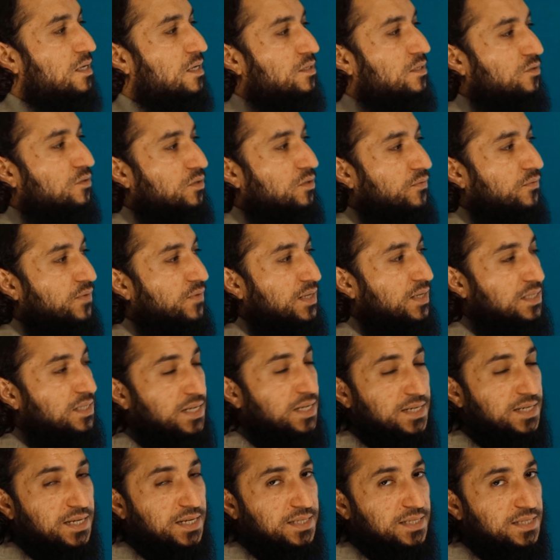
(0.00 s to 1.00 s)
So the first
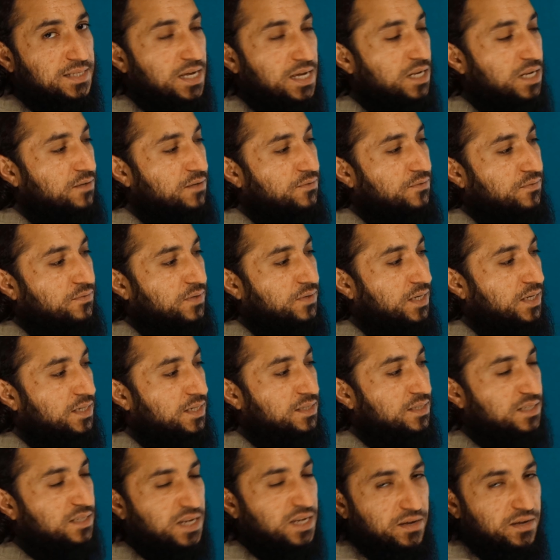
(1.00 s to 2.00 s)
letter is alif, it
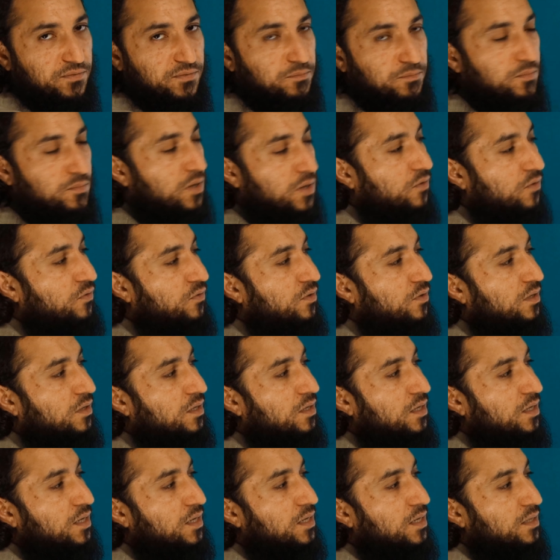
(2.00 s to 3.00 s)
doesn't have mad.
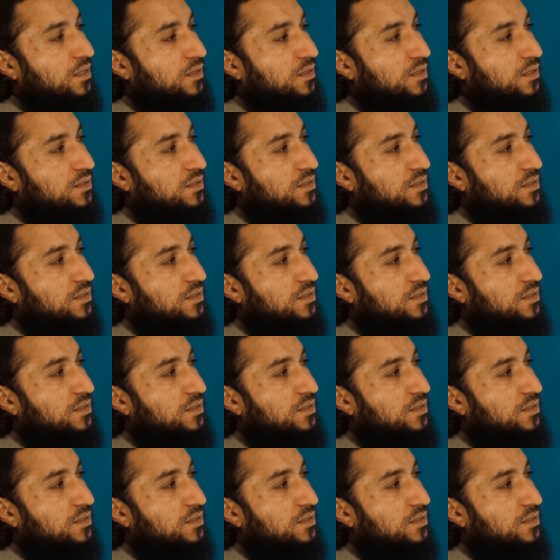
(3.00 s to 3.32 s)
The